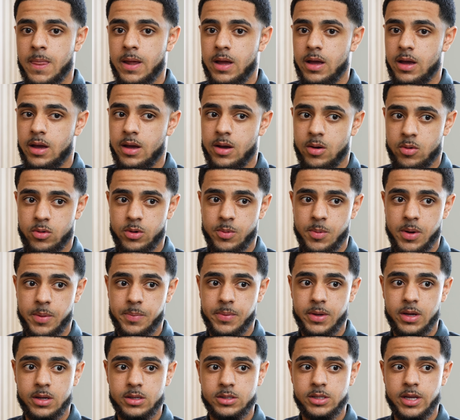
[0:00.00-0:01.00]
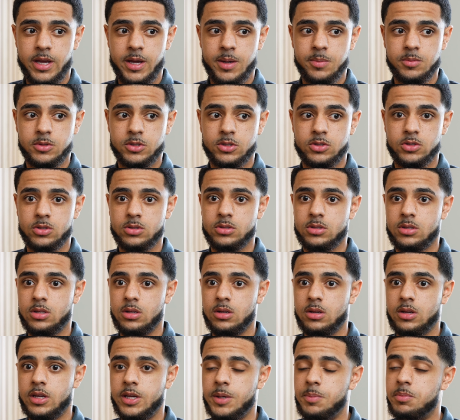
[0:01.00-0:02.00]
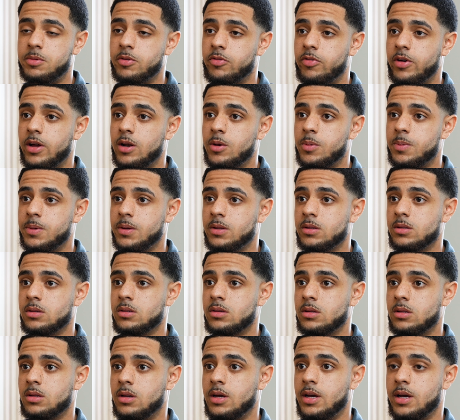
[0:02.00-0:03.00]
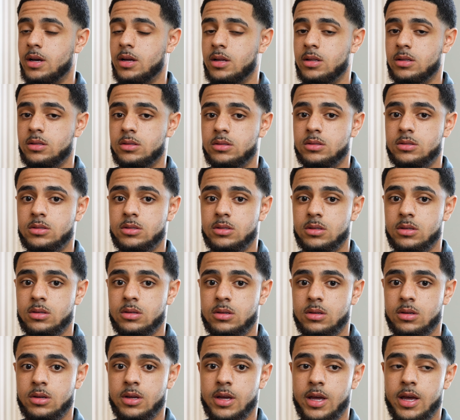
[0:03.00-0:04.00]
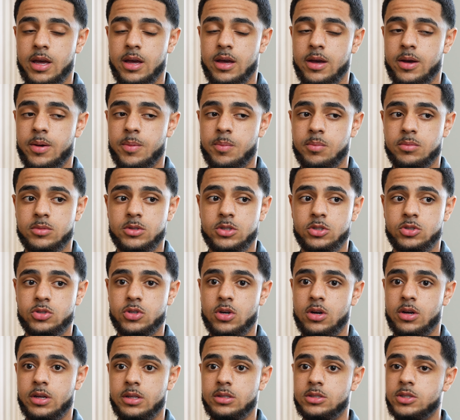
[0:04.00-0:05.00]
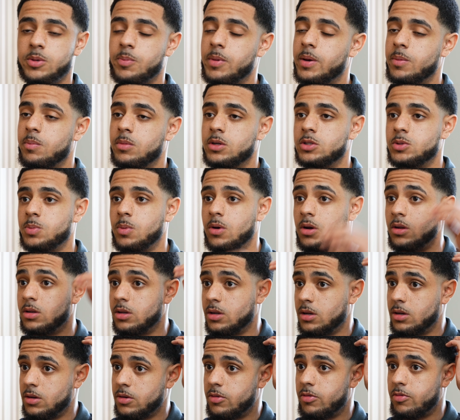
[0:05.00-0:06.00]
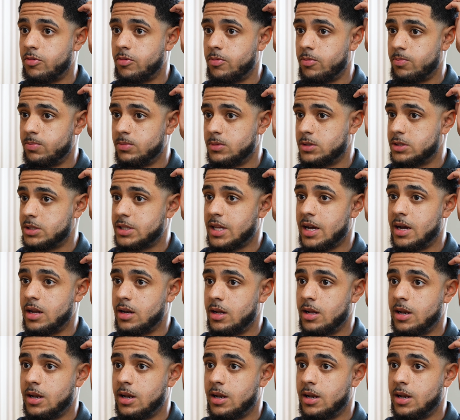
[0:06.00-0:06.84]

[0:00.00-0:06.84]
One of my biggest aims is just to keep developing and to try and cement my spot in the starting